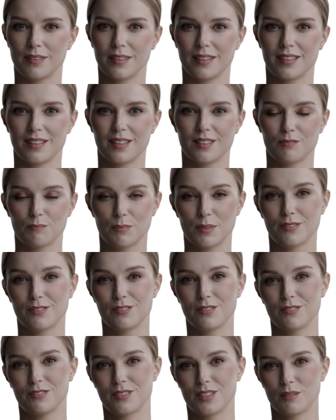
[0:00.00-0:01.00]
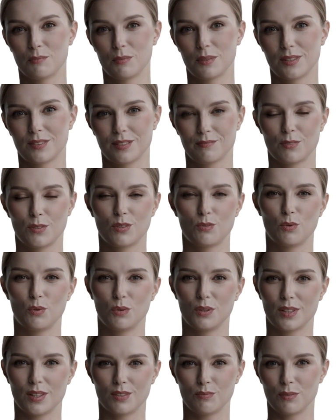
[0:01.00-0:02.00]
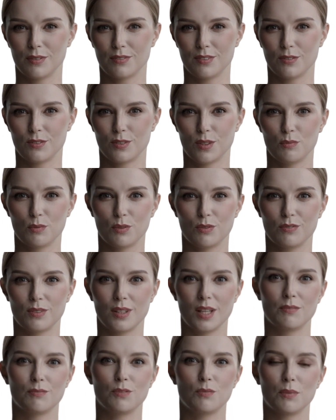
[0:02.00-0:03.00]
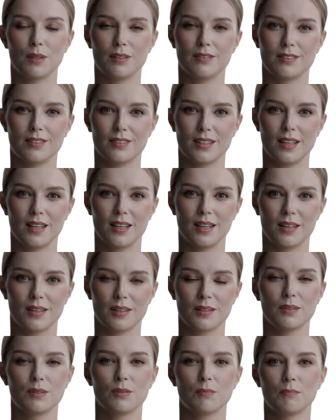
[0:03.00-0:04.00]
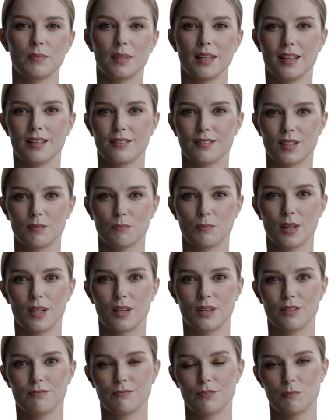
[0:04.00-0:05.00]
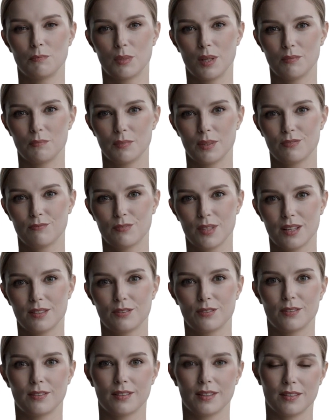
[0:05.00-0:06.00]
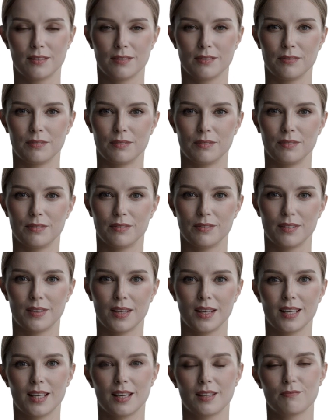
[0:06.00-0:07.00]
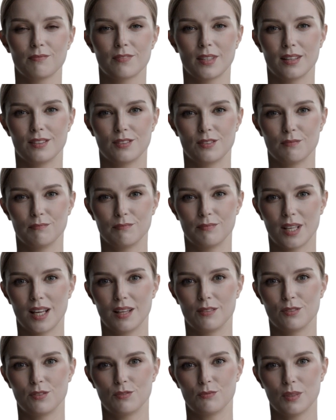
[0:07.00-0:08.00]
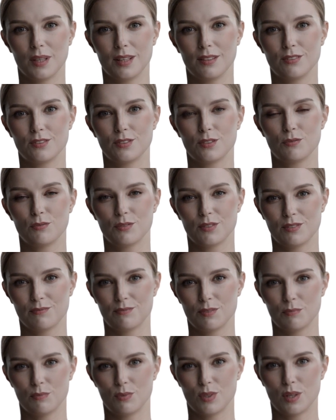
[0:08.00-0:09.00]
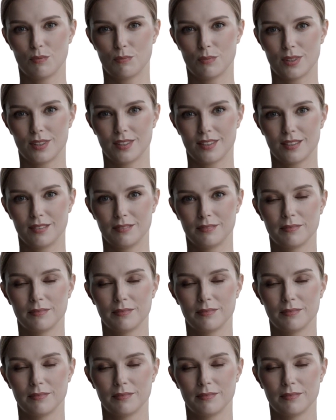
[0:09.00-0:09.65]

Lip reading: Easements are typically recorded with the local government, meaning they're part of the public record, and can affect the value and use of the property.